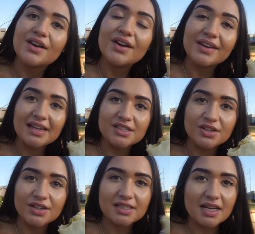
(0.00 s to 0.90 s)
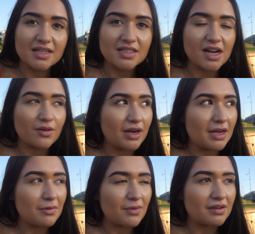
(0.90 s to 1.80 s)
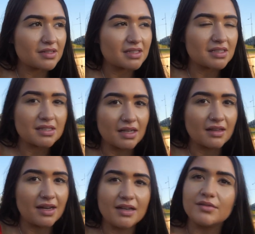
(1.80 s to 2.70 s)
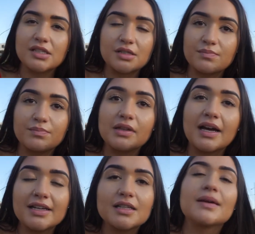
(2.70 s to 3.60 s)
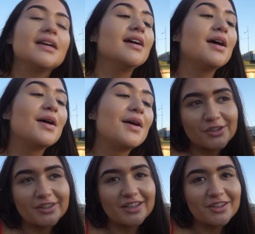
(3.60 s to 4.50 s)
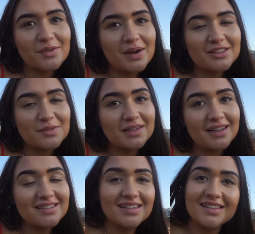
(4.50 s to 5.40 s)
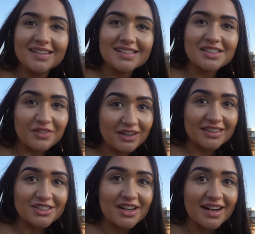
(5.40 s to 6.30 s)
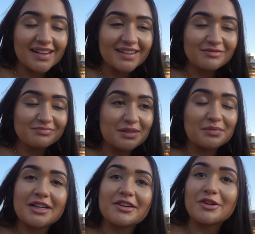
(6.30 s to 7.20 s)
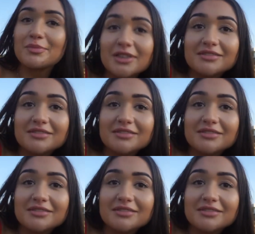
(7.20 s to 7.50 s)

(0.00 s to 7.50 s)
Okay, so it's kind of dark where I am, but when I was in the sunlight, it was just blinding me. I don't know why it took me 19 years to finally try a burrito, but